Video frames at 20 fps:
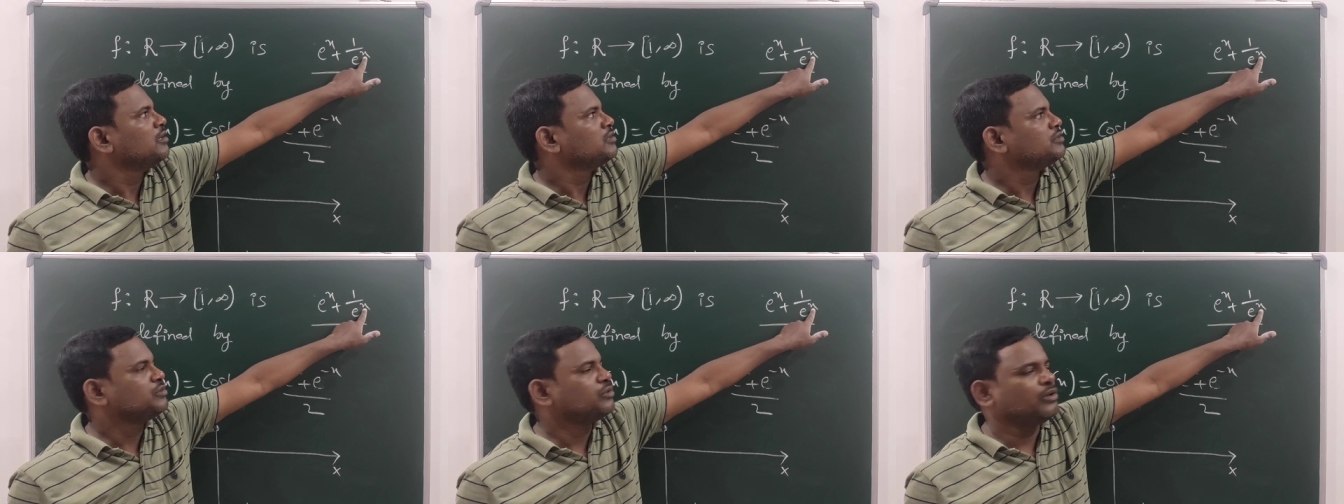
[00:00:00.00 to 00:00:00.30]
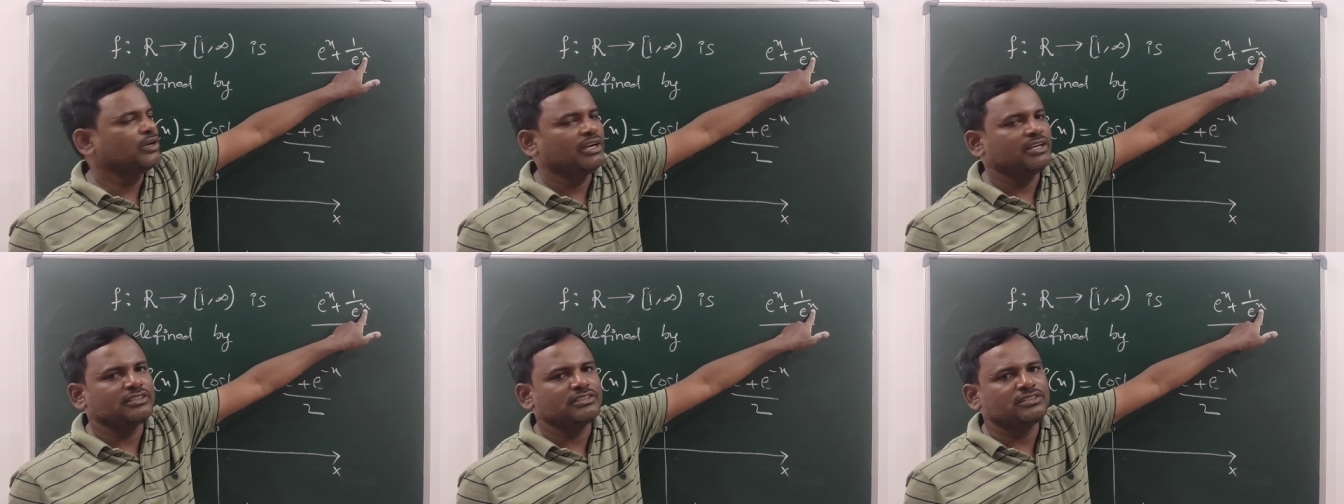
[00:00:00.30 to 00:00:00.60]

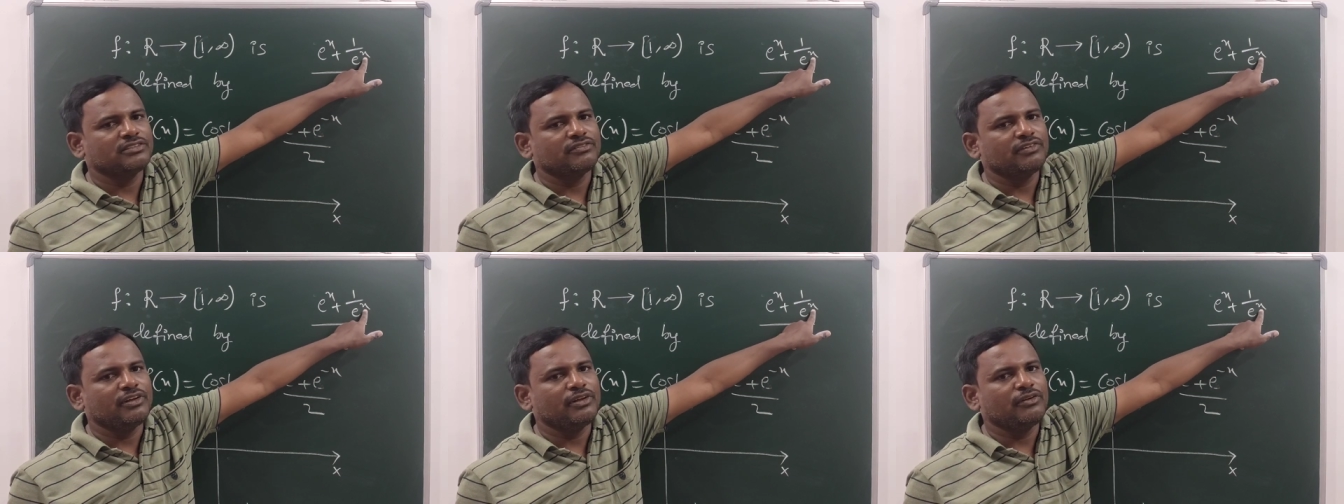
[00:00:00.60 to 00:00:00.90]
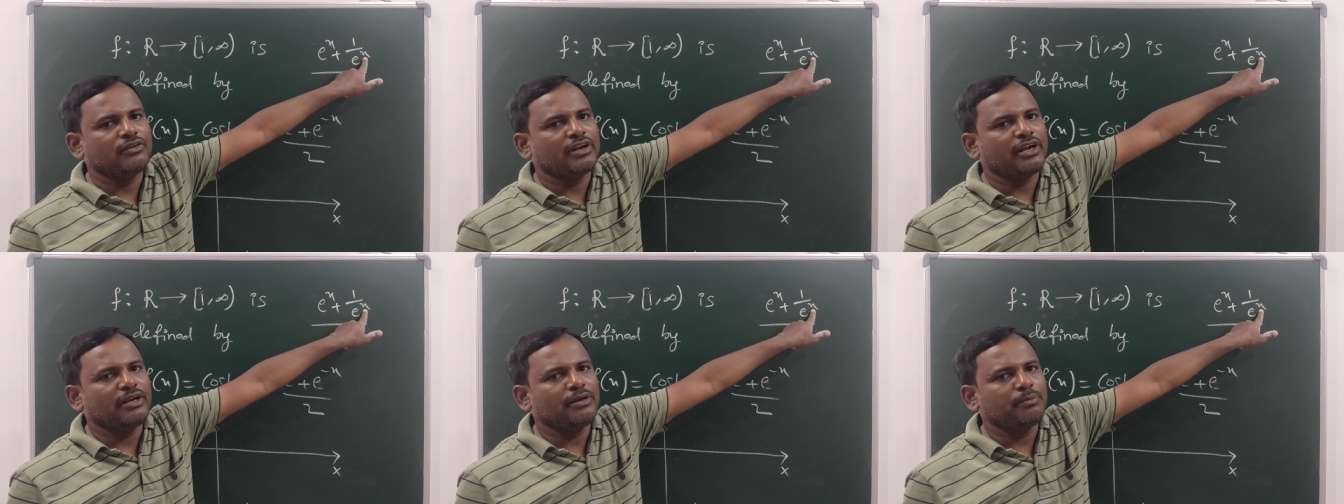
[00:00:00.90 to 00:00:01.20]
students, when
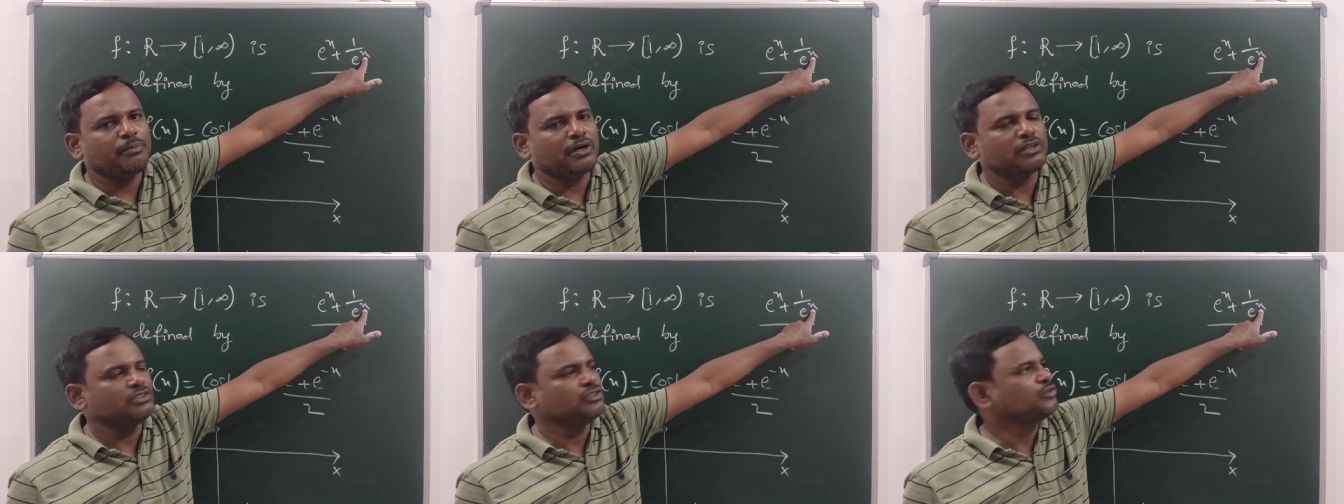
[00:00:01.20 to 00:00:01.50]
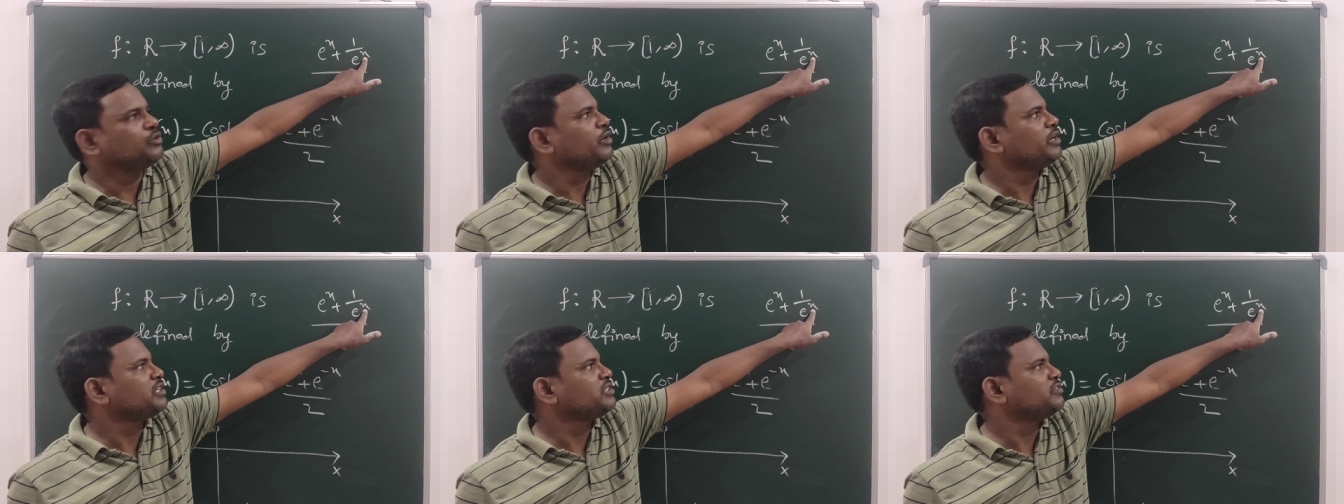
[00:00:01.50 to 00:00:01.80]
you write
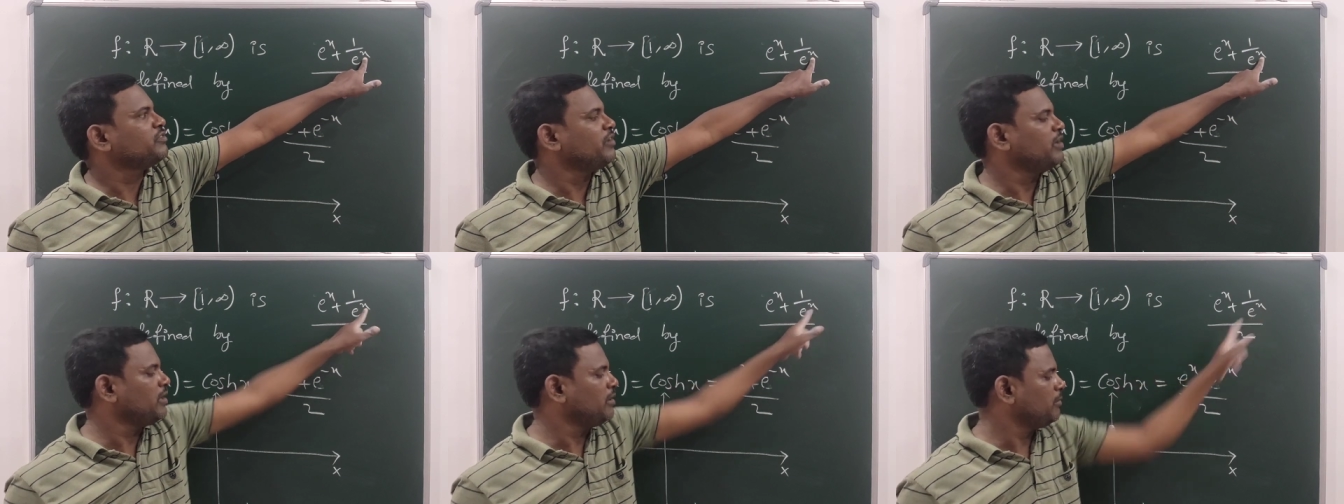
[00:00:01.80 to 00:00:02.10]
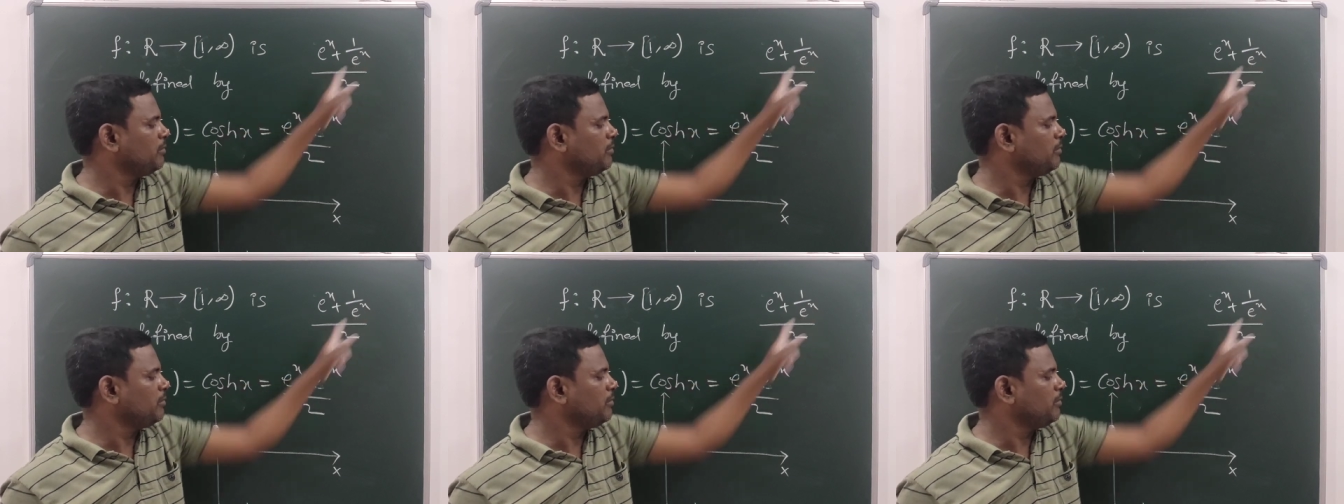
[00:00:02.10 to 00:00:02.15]
positive x